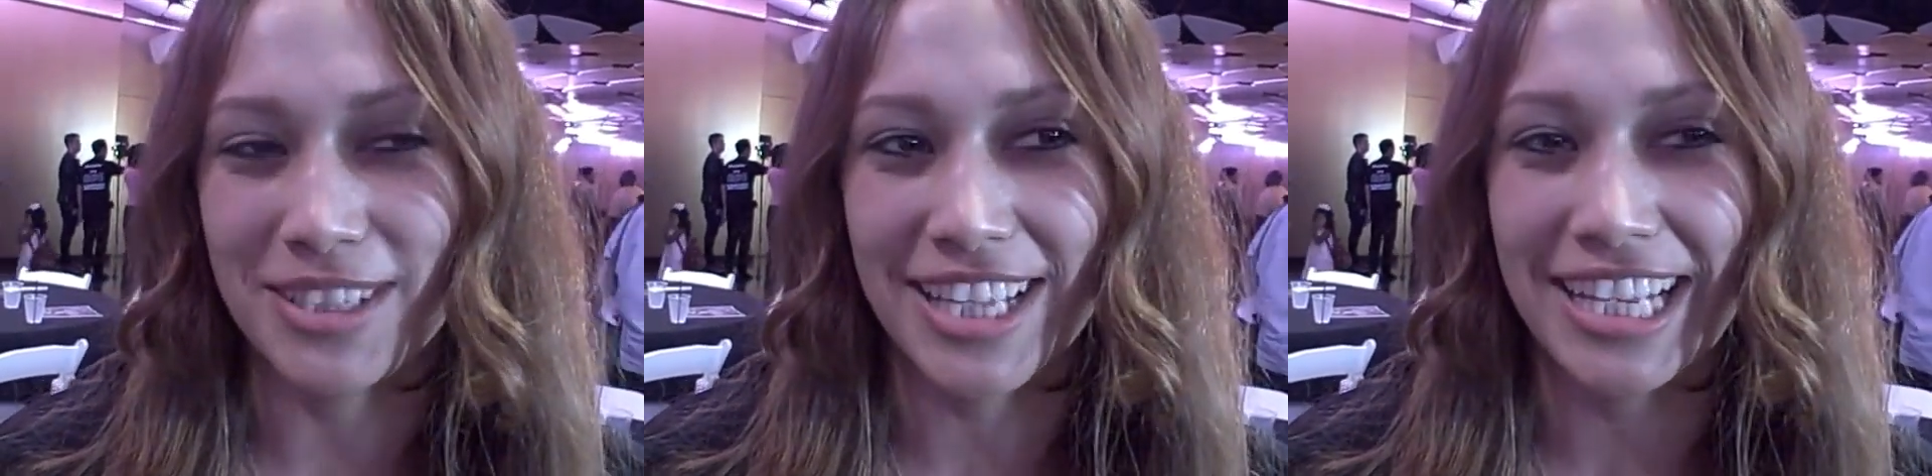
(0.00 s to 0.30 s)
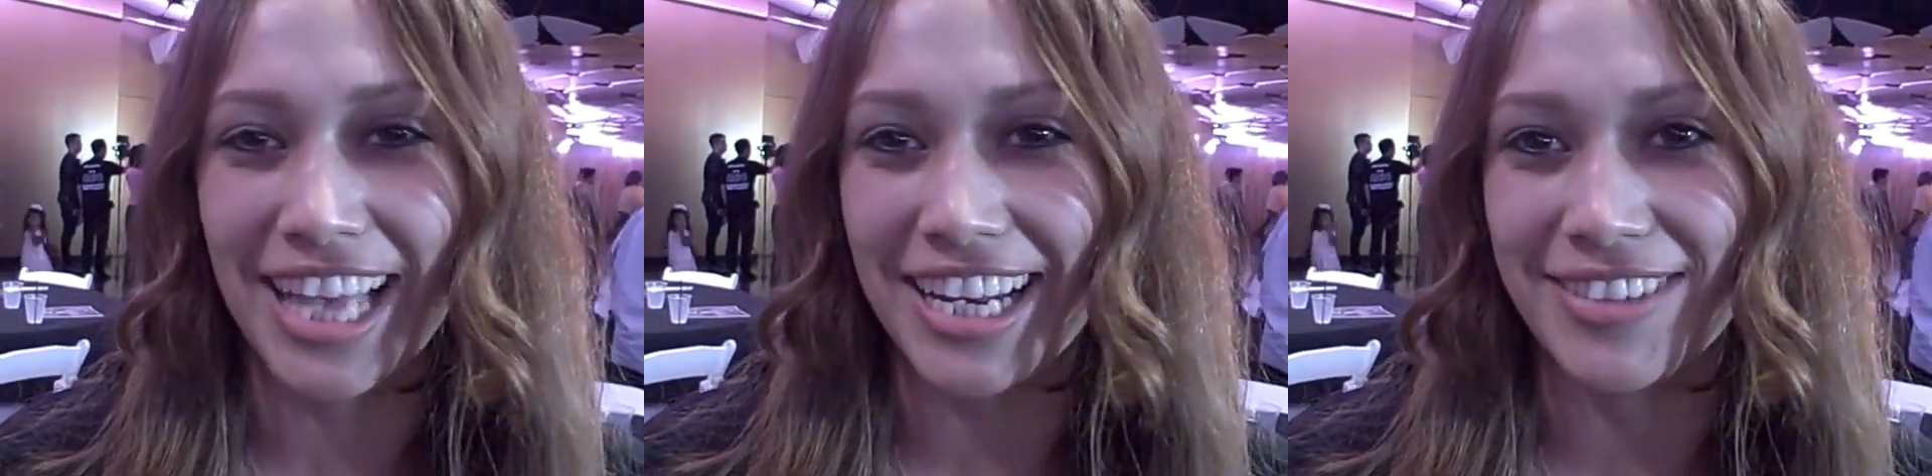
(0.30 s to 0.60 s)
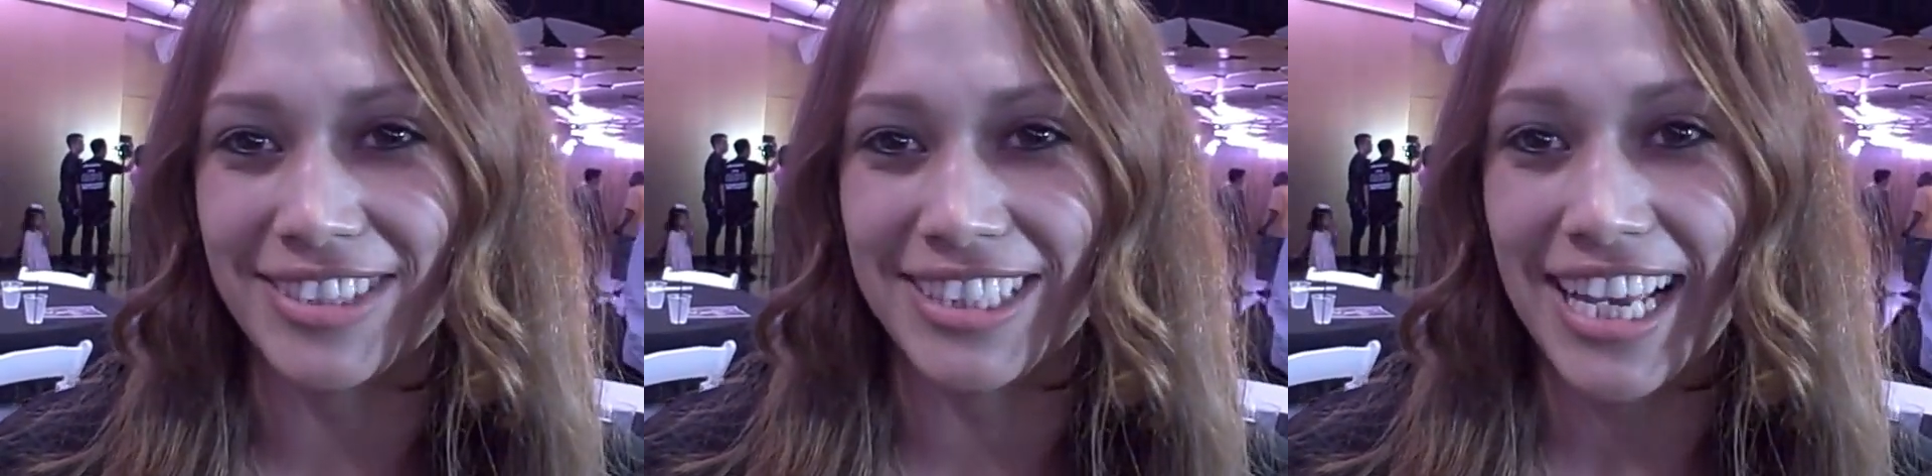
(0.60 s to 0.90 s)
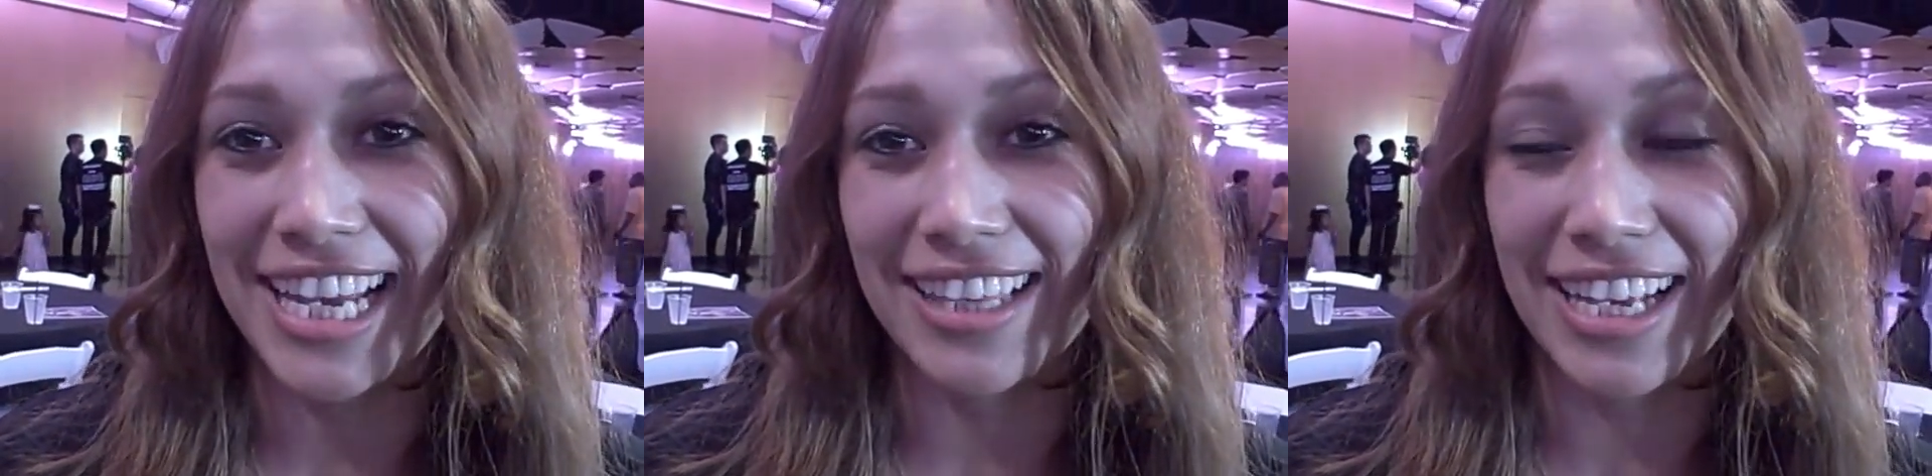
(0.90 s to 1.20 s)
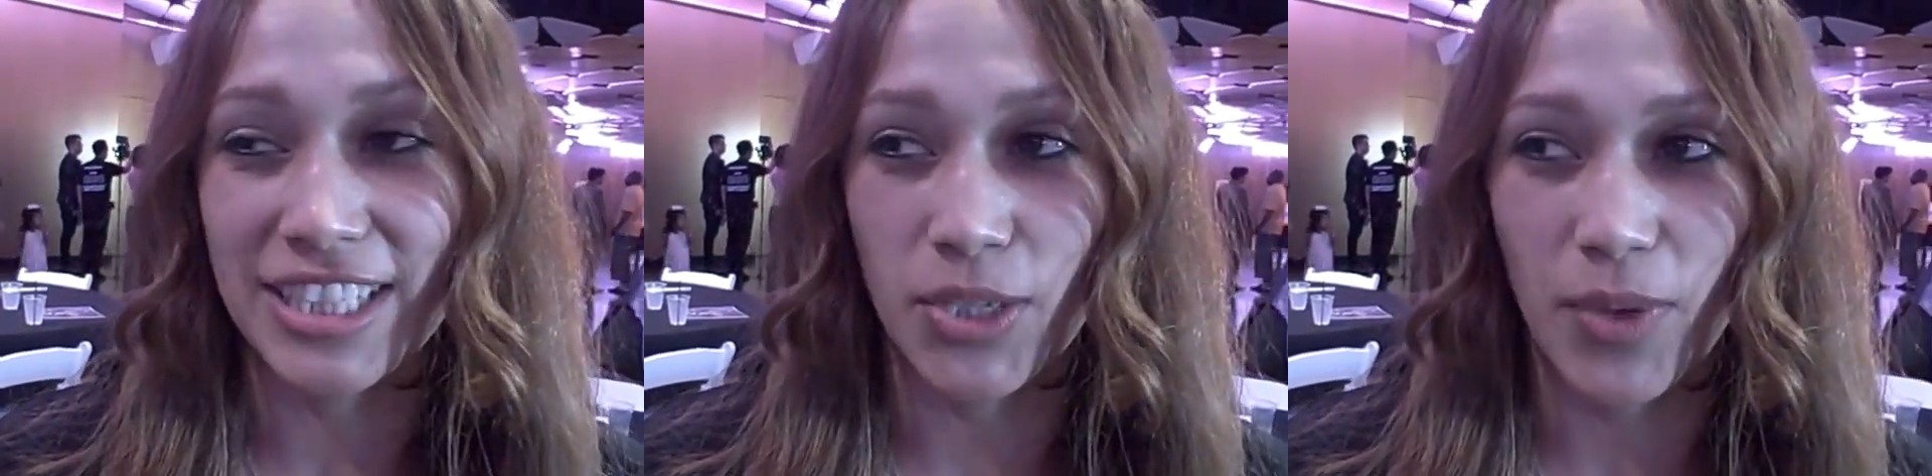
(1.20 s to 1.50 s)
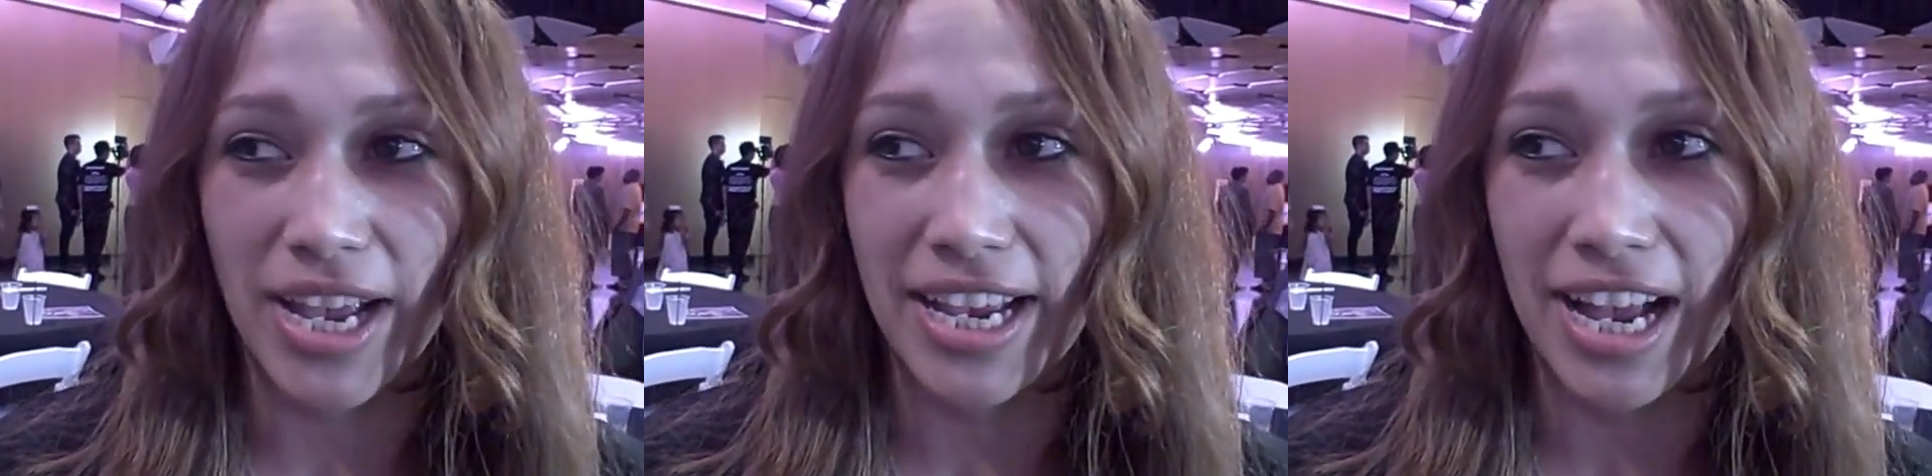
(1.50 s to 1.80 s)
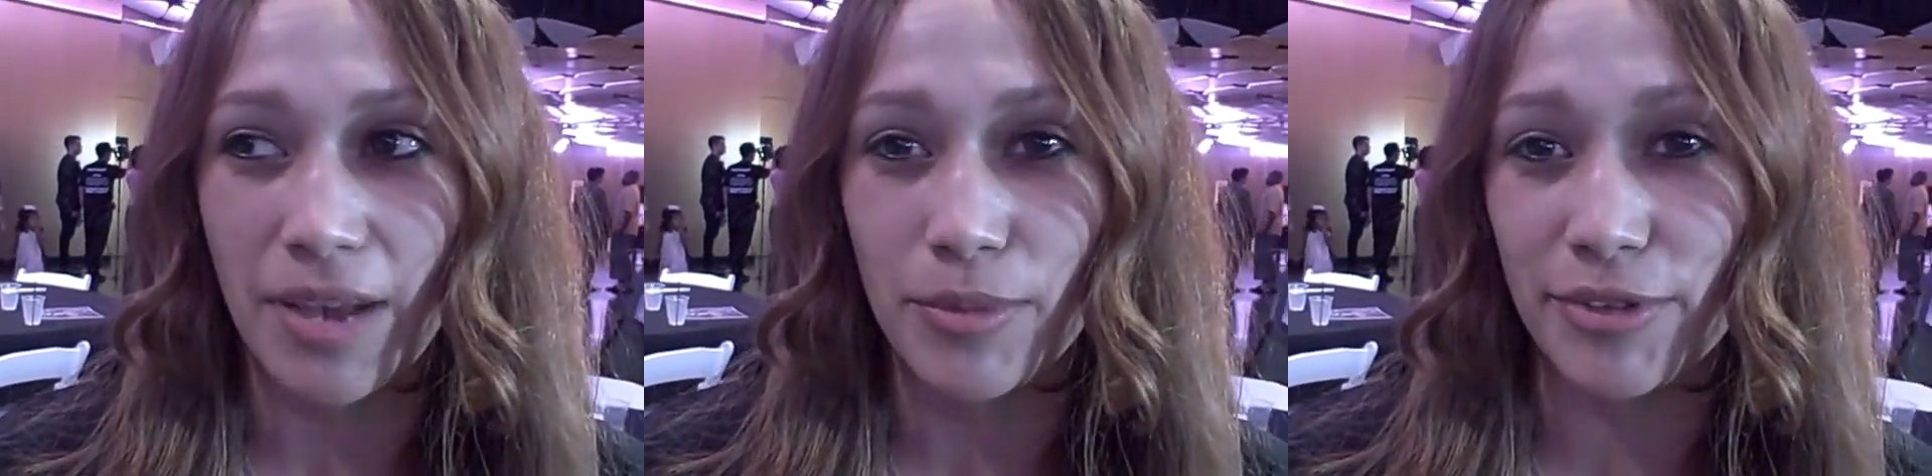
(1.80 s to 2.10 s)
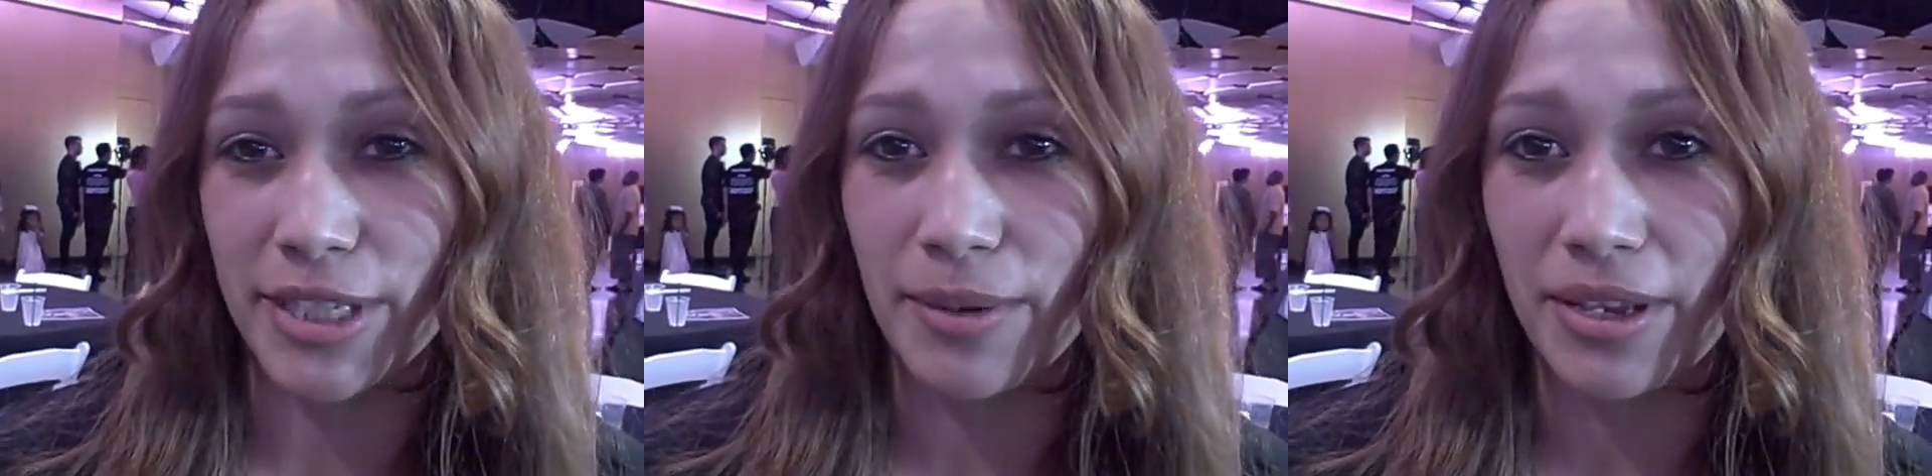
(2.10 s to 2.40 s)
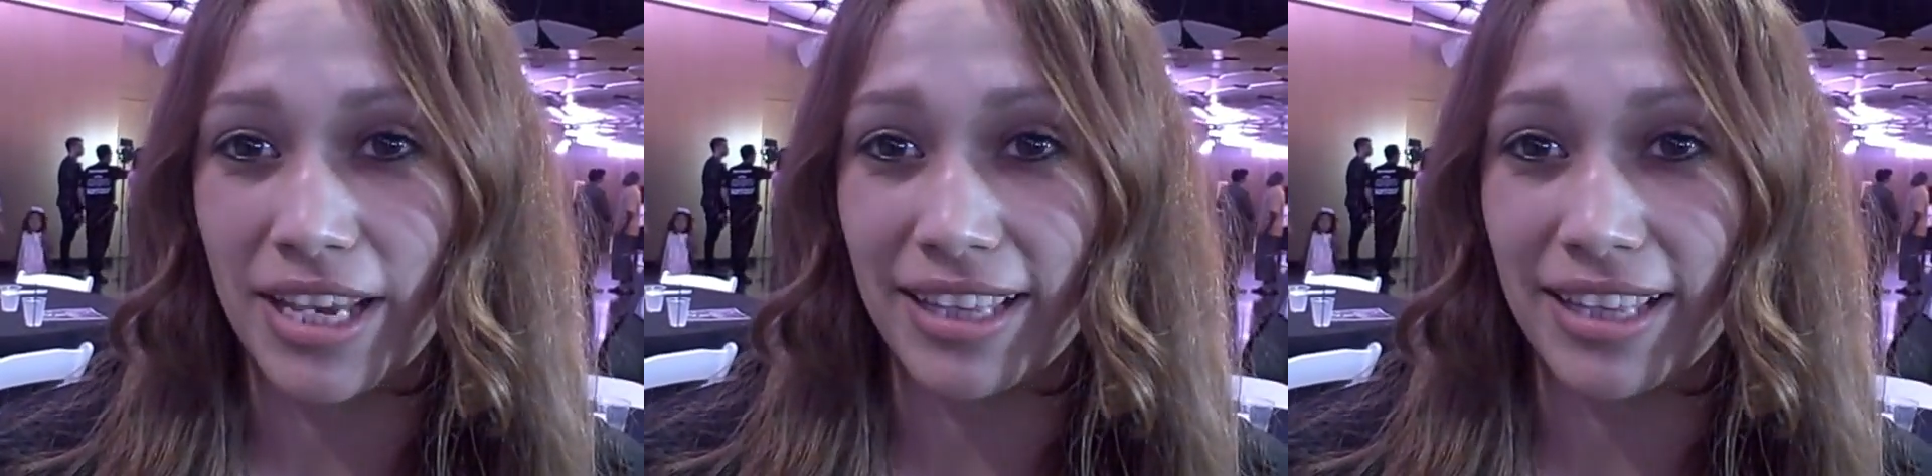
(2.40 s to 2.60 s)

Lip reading: was saying that he likes the way I'm using.